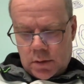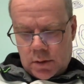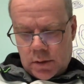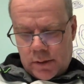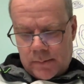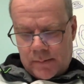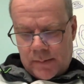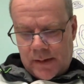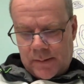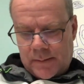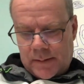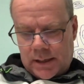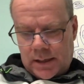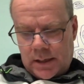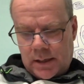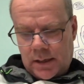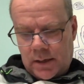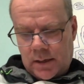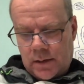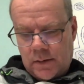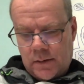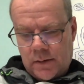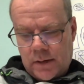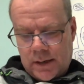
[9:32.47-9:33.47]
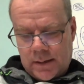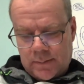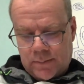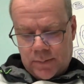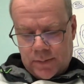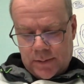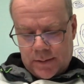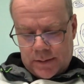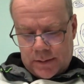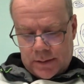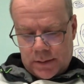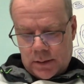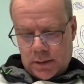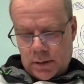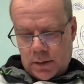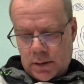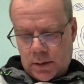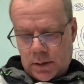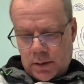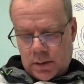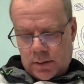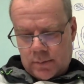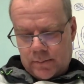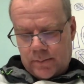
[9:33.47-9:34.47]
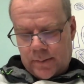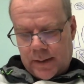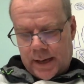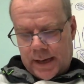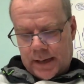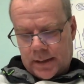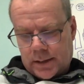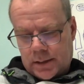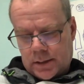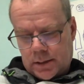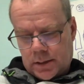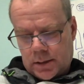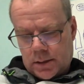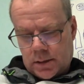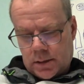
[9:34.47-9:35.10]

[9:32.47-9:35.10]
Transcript: And maybe here I put back.